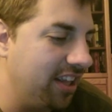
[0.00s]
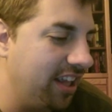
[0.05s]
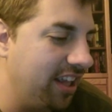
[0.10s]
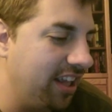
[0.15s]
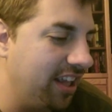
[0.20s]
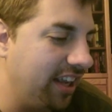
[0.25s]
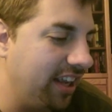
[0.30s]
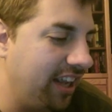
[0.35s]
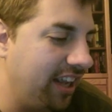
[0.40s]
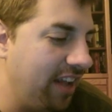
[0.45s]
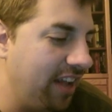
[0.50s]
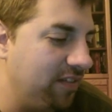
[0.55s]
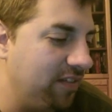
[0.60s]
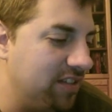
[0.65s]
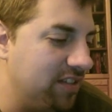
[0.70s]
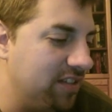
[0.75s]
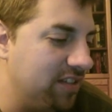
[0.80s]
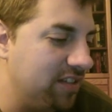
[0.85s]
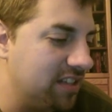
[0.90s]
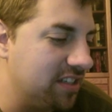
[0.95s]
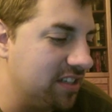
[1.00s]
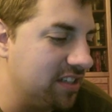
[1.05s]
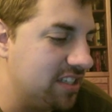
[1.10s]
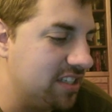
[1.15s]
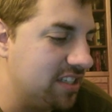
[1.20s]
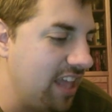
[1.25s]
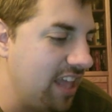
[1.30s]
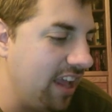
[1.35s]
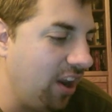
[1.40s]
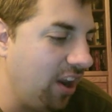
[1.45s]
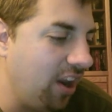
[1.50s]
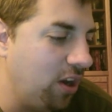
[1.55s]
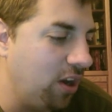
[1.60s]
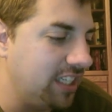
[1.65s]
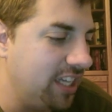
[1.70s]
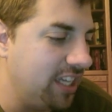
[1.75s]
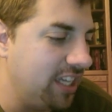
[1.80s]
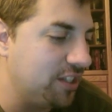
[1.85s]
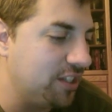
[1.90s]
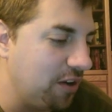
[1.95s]
us that haunting image
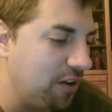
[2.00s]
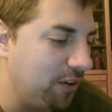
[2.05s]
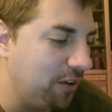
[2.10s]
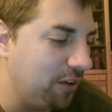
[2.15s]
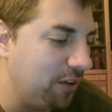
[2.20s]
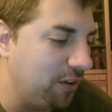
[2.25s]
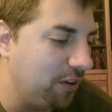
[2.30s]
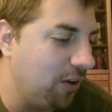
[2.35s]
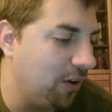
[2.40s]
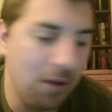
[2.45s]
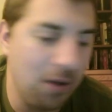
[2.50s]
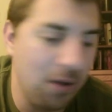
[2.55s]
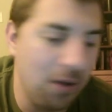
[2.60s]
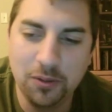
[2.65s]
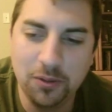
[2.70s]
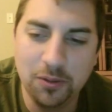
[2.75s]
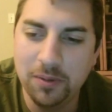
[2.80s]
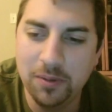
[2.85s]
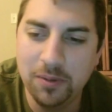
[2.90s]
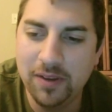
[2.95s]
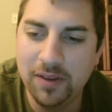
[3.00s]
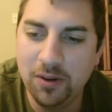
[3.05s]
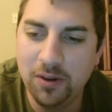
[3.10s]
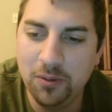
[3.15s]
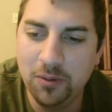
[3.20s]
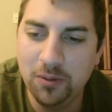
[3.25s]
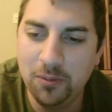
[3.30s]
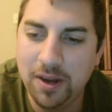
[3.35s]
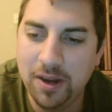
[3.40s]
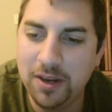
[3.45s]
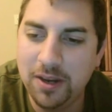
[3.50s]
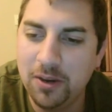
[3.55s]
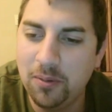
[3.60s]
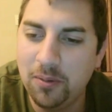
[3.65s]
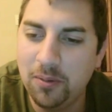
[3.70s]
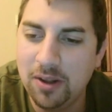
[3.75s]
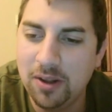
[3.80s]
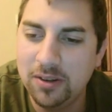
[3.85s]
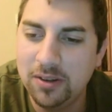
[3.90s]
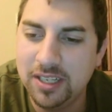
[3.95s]
of Geraldo Rivero running
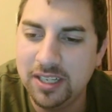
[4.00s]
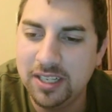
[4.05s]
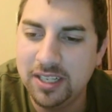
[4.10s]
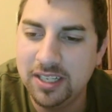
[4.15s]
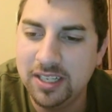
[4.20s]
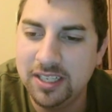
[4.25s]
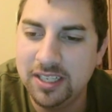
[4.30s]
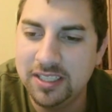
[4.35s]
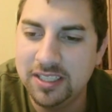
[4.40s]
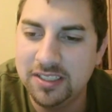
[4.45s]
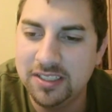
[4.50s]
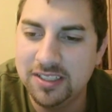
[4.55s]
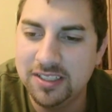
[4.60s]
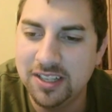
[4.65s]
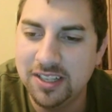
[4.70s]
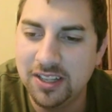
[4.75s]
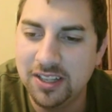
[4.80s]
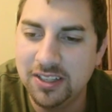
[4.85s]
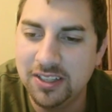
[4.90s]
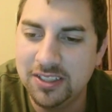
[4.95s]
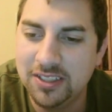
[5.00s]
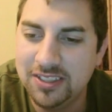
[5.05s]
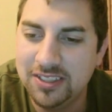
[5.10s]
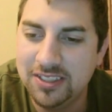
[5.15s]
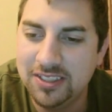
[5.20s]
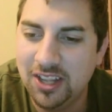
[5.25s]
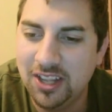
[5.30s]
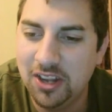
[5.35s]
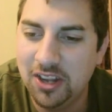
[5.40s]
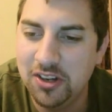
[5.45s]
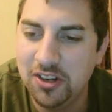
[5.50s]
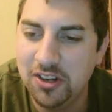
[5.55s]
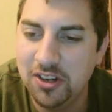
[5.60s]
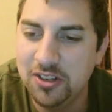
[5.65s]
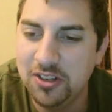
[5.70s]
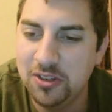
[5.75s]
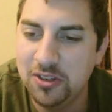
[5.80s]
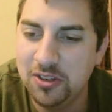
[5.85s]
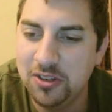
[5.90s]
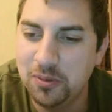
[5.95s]
around in his
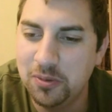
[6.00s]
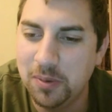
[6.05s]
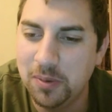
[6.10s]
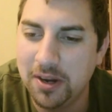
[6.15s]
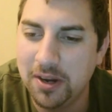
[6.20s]
underwear.